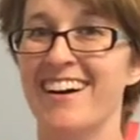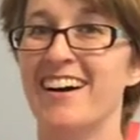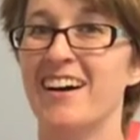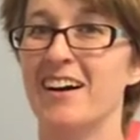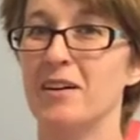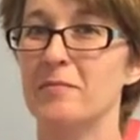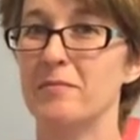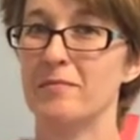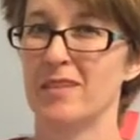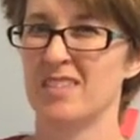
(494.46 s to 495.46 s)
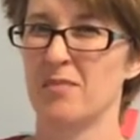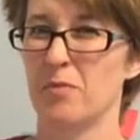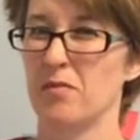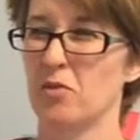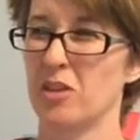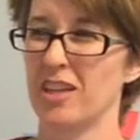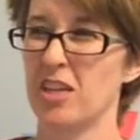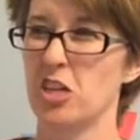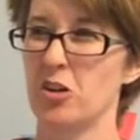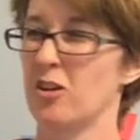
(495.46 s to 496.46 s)
um, that's something for like
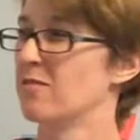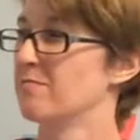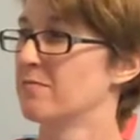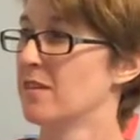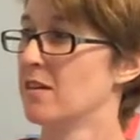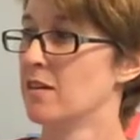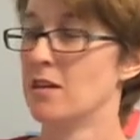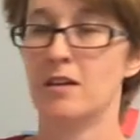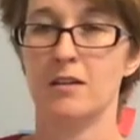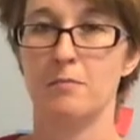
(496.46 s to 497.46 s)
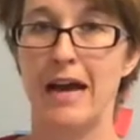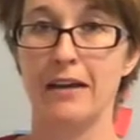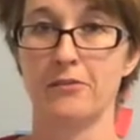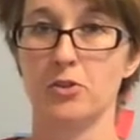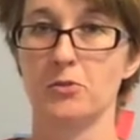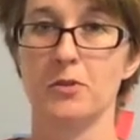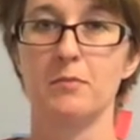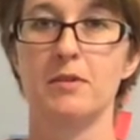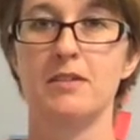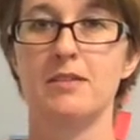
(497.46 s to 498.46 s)
a year anniversary,
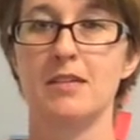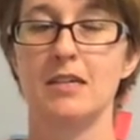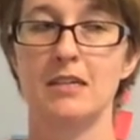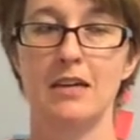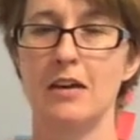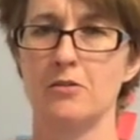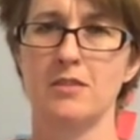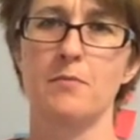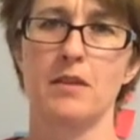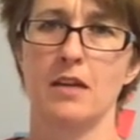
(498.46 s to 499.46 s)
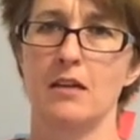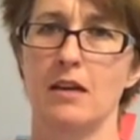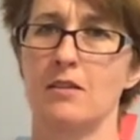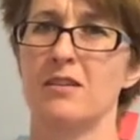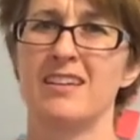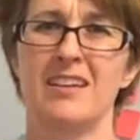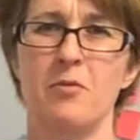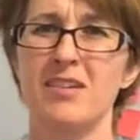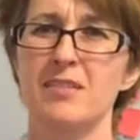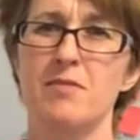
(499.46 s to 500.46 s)
but uh, I don't know, something. I don't I
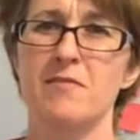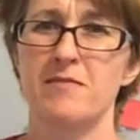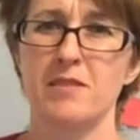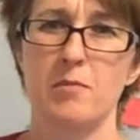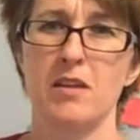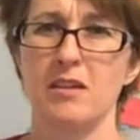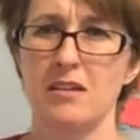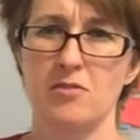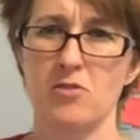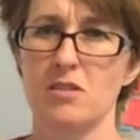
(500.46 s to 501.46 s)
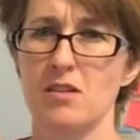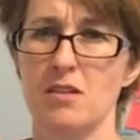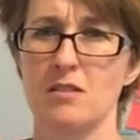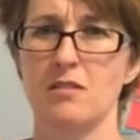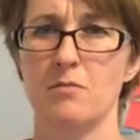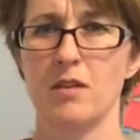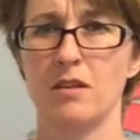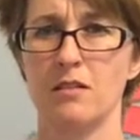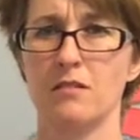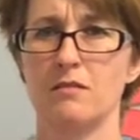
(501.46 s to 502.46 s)
want it to be something interesting and
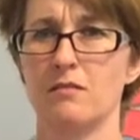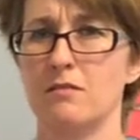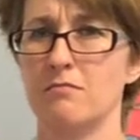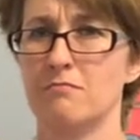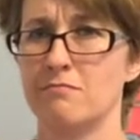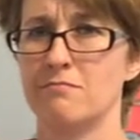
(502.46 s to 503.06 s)
something,